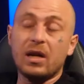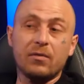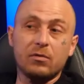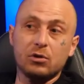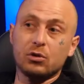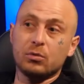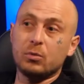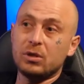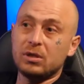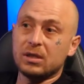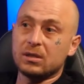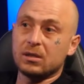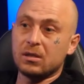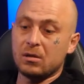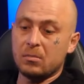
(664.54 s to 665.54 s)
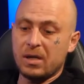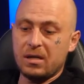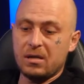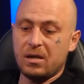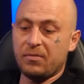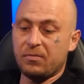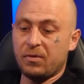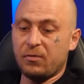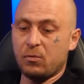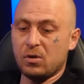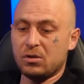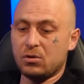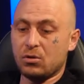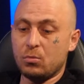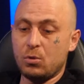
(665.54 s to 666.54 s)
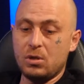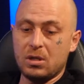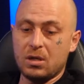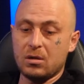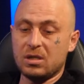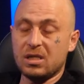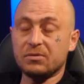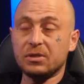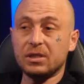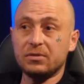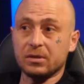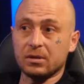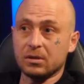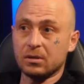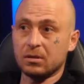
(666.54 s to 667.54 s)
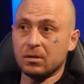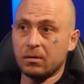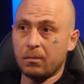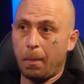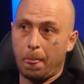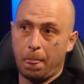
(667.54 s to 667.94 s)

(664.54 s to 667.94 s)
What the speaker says: for the love of doing music. You know what I mean? If I wasn't doing music, I was out thieving.